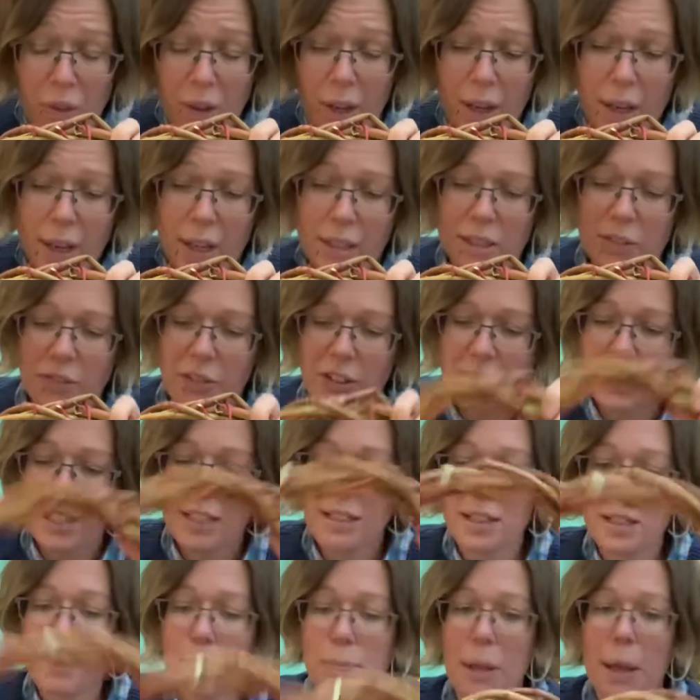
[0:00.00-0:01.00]
It's a
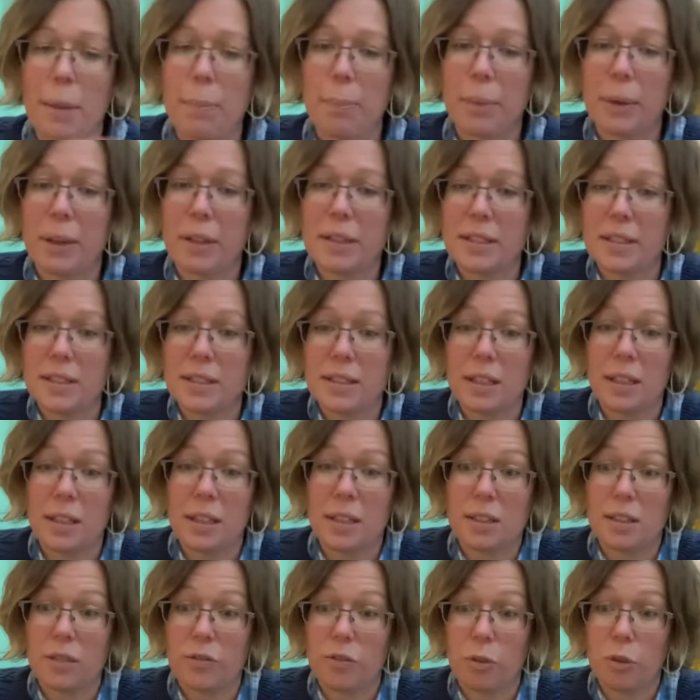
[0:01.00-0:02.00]
fantastic plant because it's
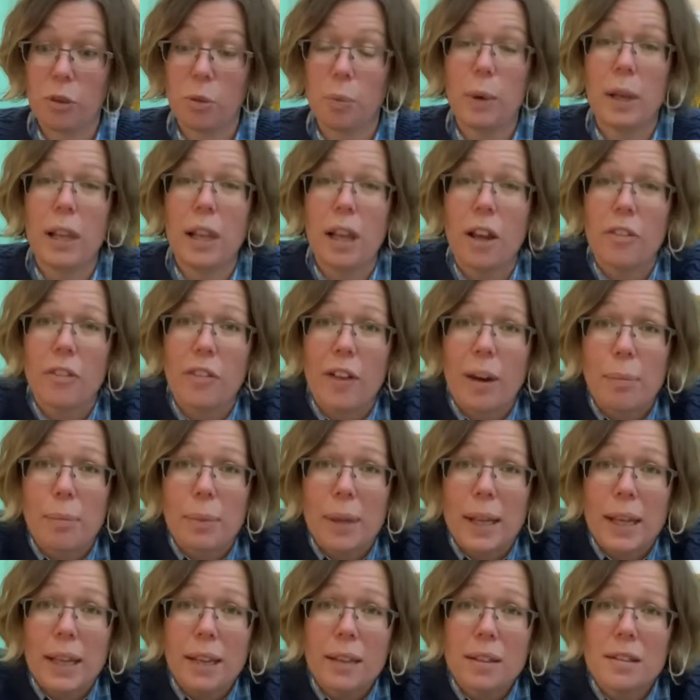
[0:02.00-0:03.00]
from the willow
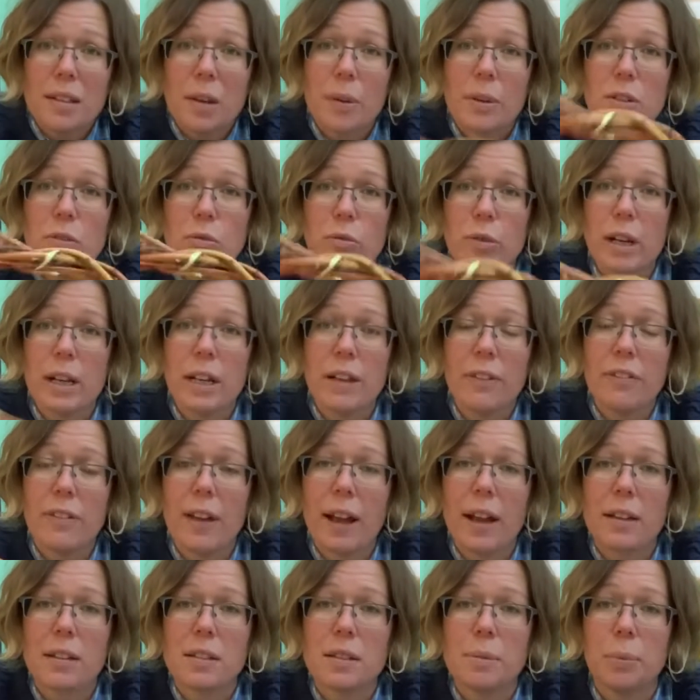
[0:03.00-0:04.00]
family, so it's really
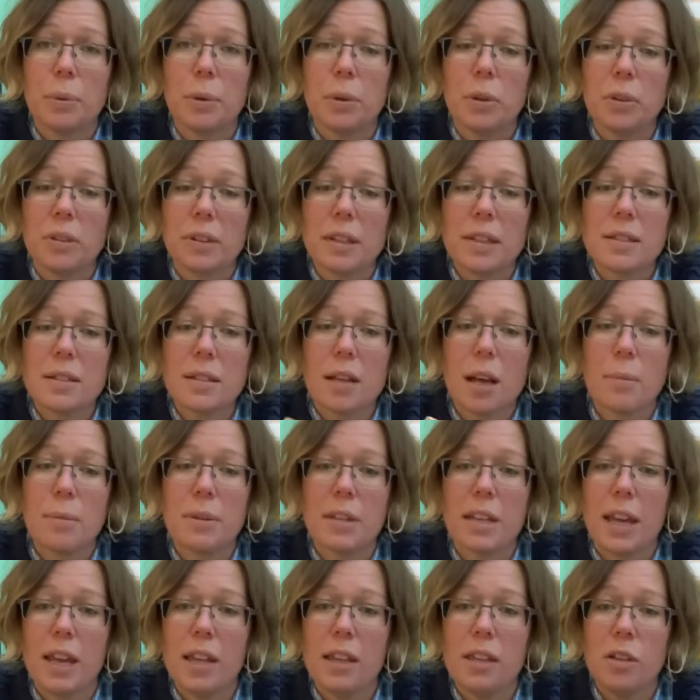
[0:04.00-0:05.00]
flexible. This time of
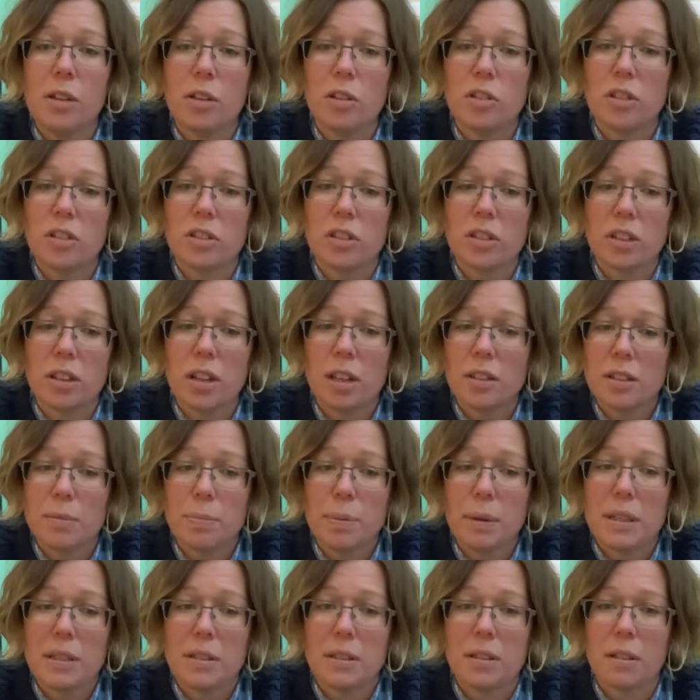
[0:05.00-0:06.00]
year, you can just cut a
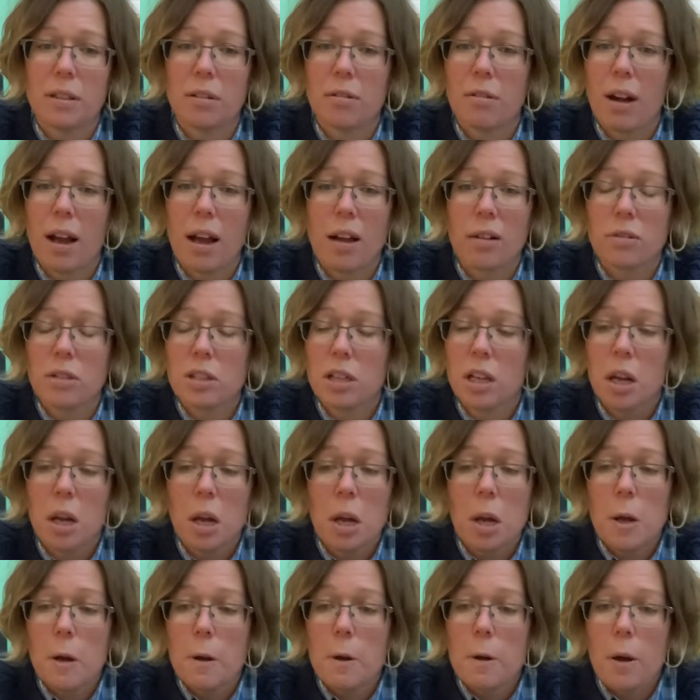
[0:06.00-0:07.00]
piece of the ground
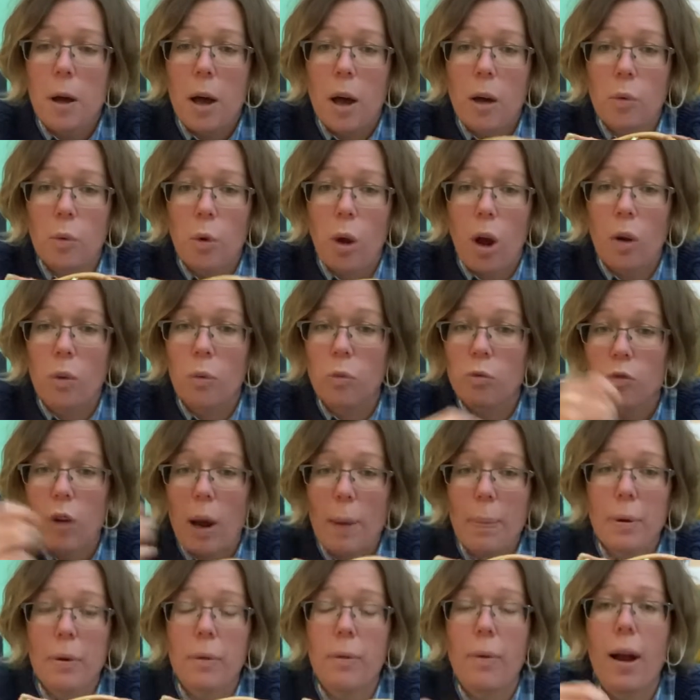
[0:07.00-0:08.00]
and wrap
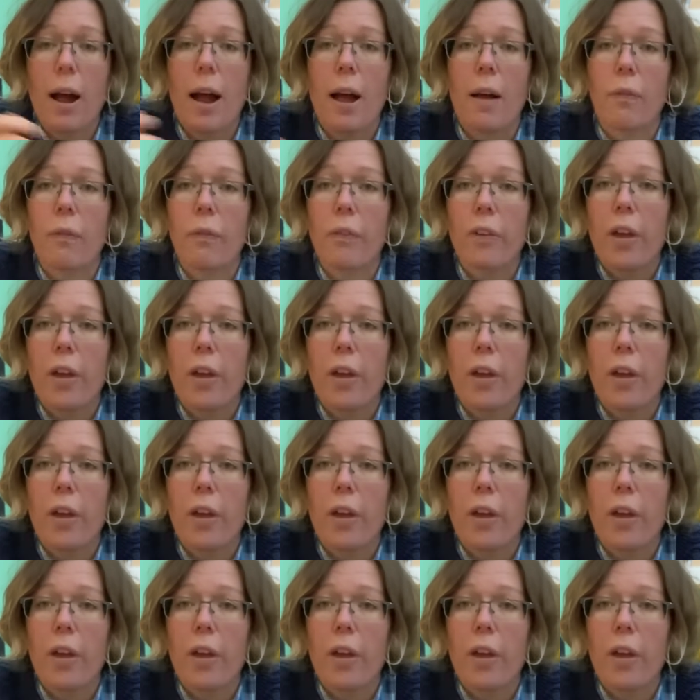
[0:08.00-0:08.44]
it round.